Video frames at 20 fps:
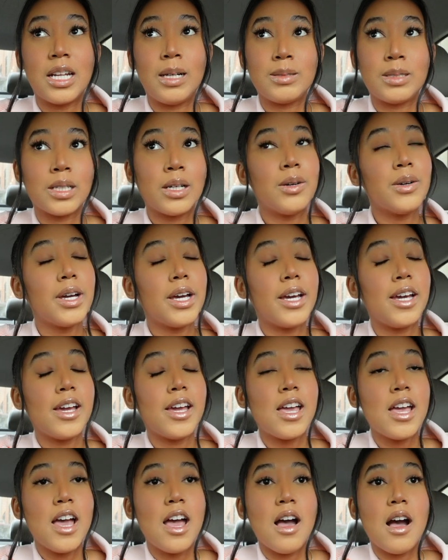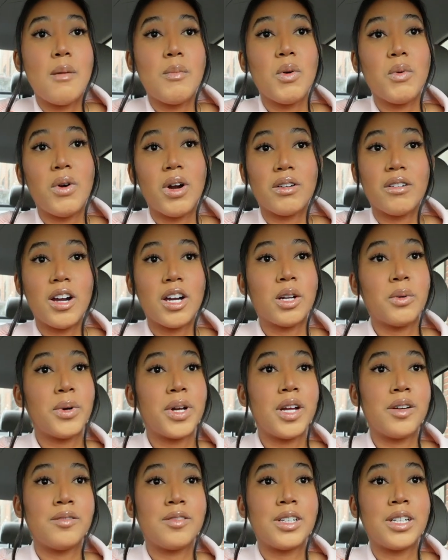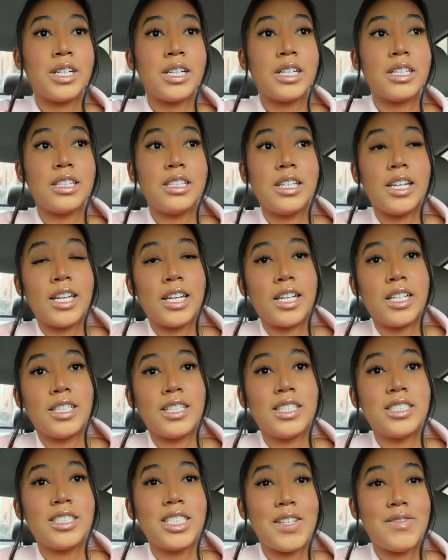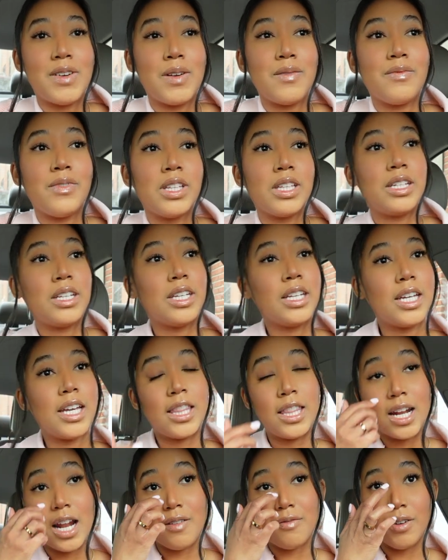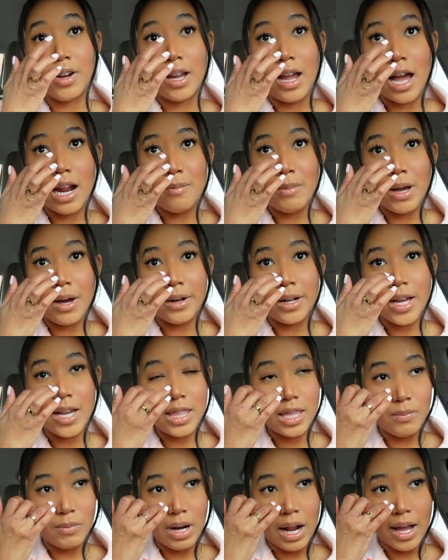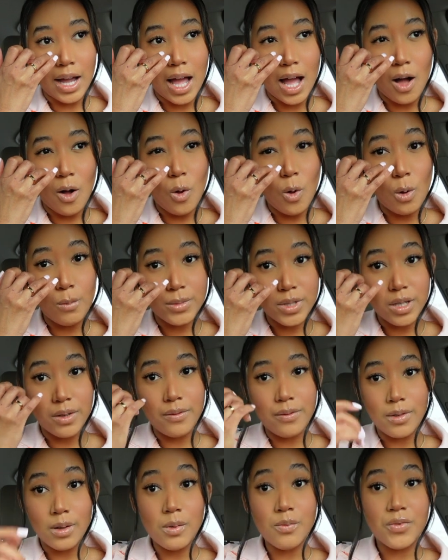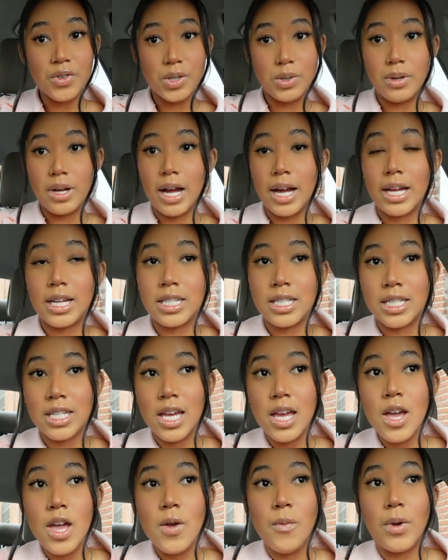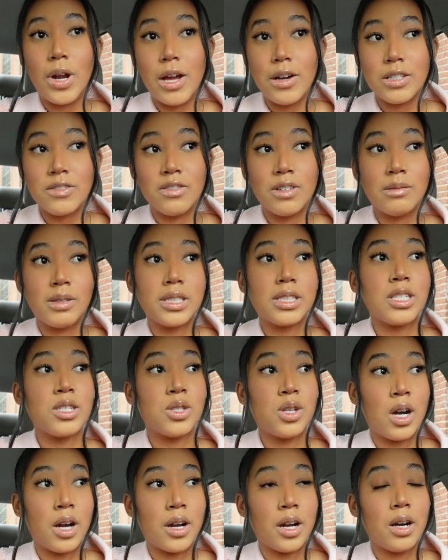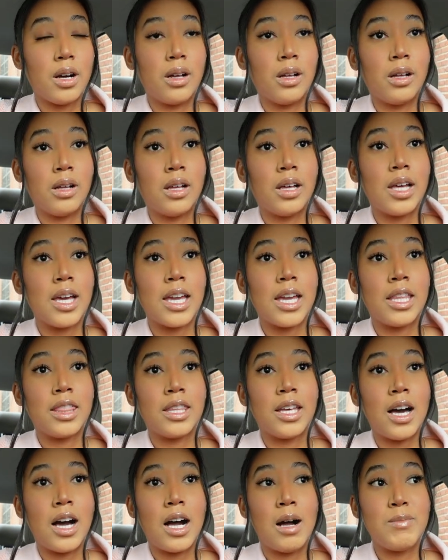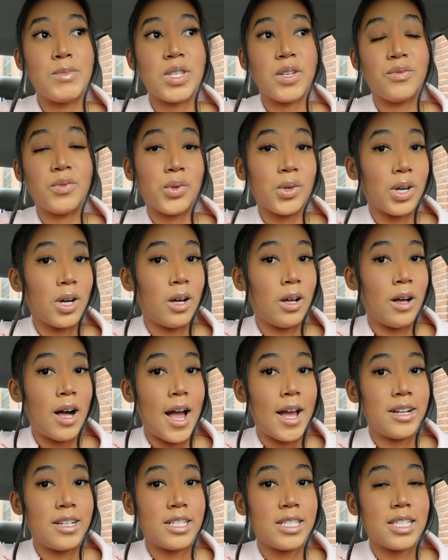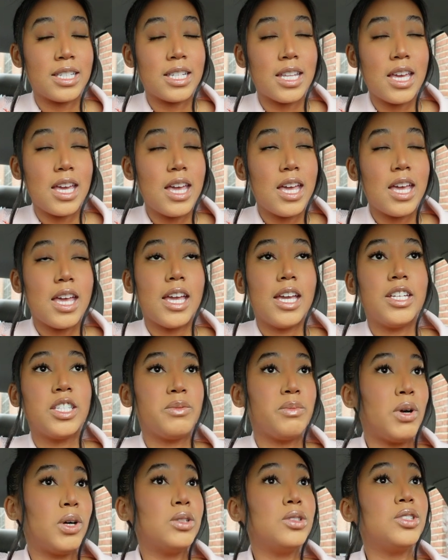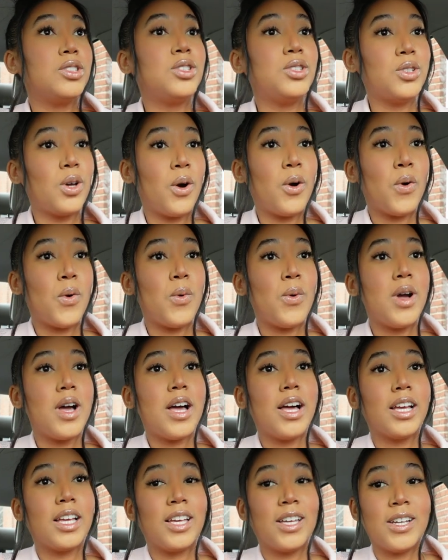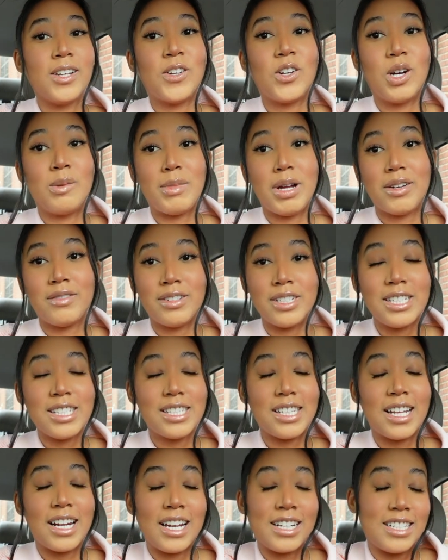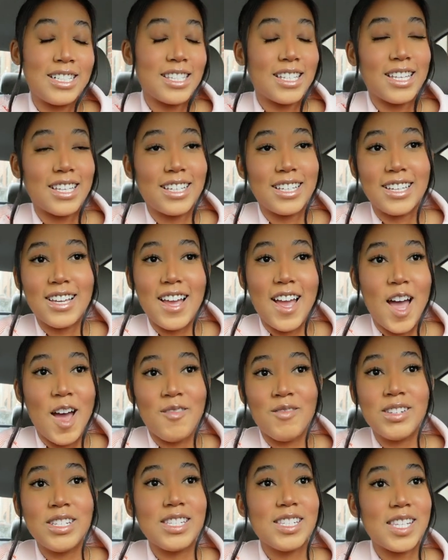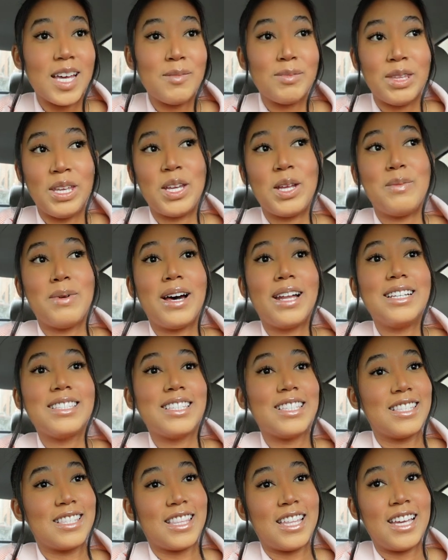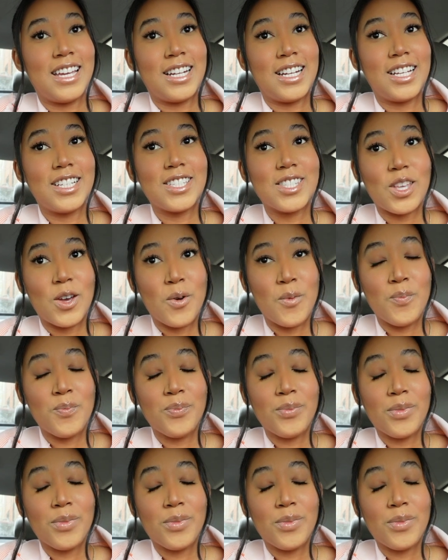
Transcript: I was like okay I'm gonna walk around or whatever and see if I'm feeling it and then I forgot about it and then when I got home to film for you guys when I was filming like the Zara haul and the um, Sephora haul I just it smelled so good on my wrist that I just haven't stopped thinking about it since then so